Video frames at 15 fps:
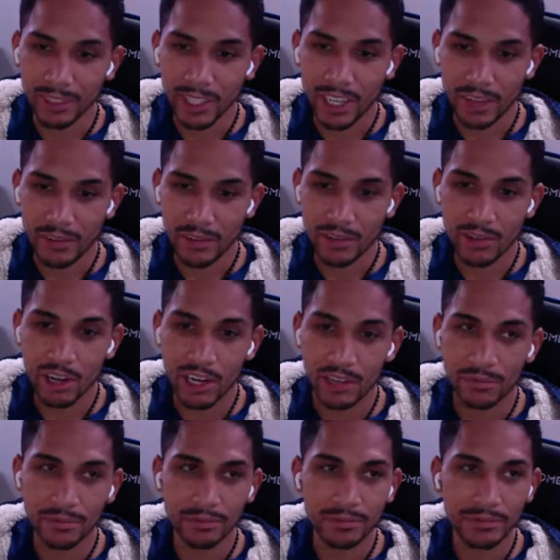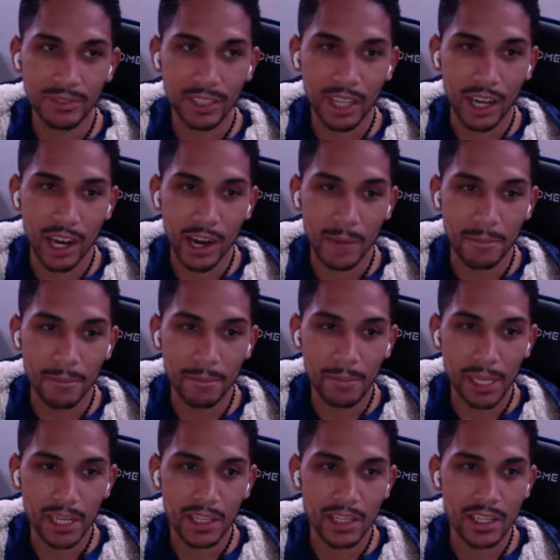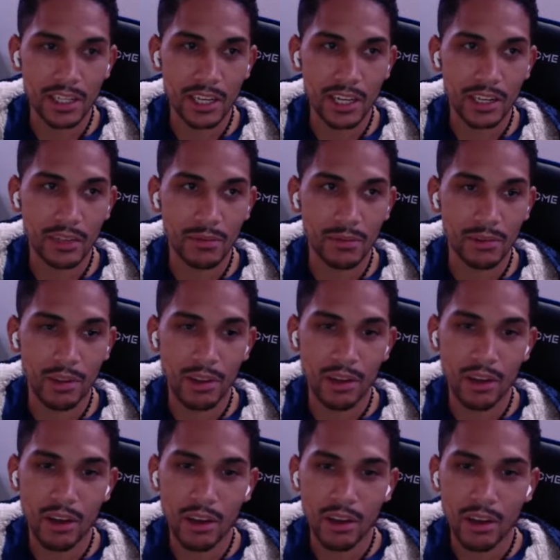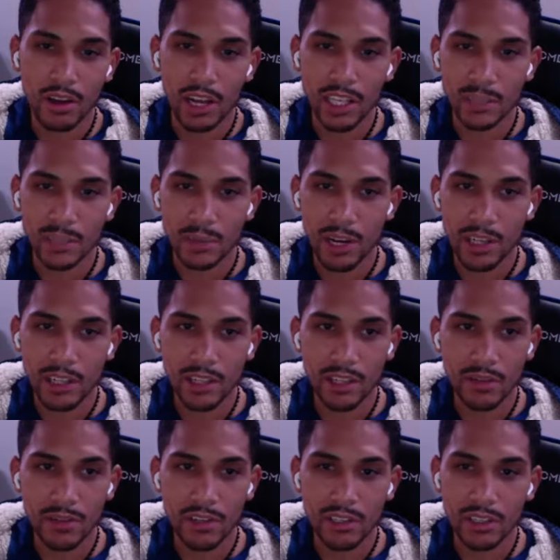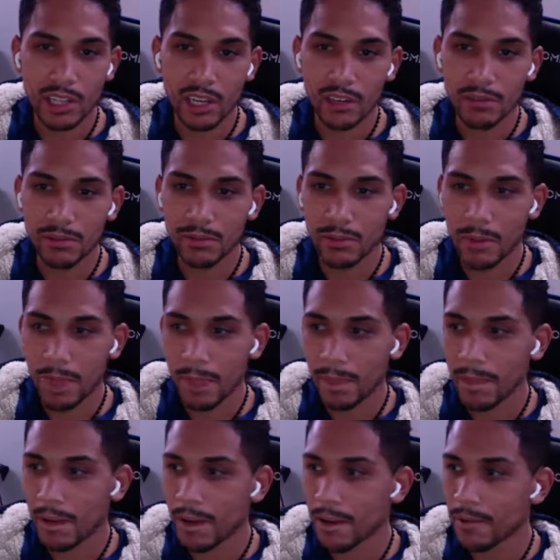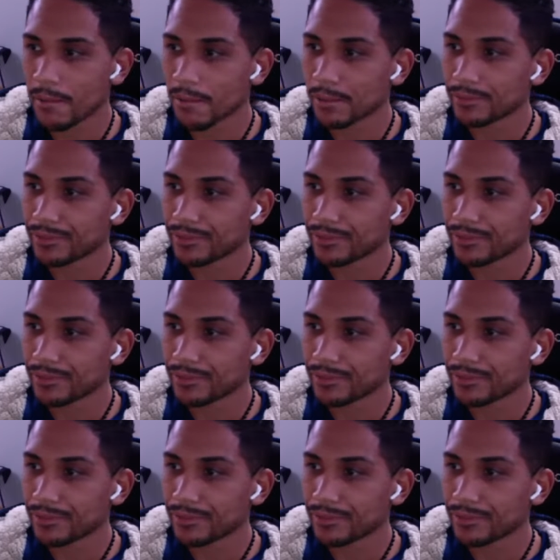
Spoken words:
And it feels great being in a state of expression of yourself, of